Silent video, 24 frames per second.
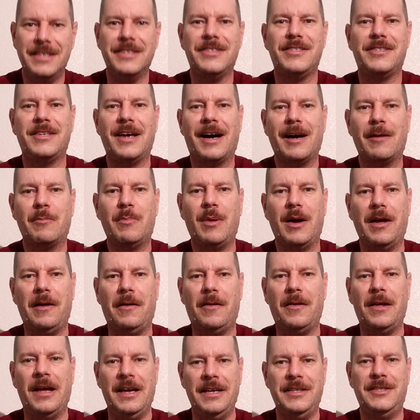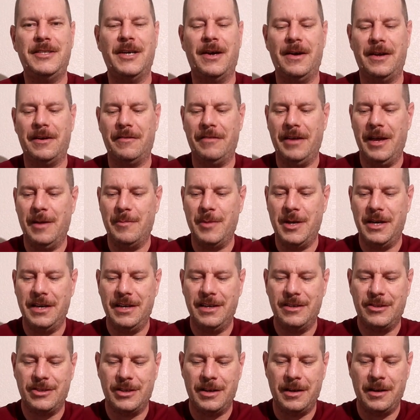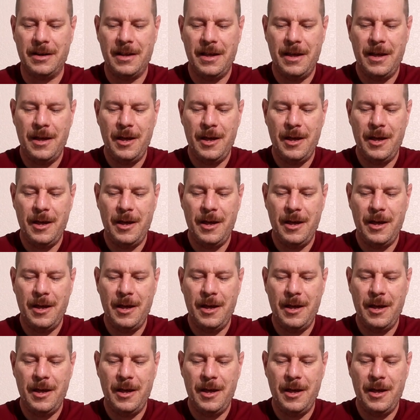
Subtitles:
to stockpile a ton of ammunition.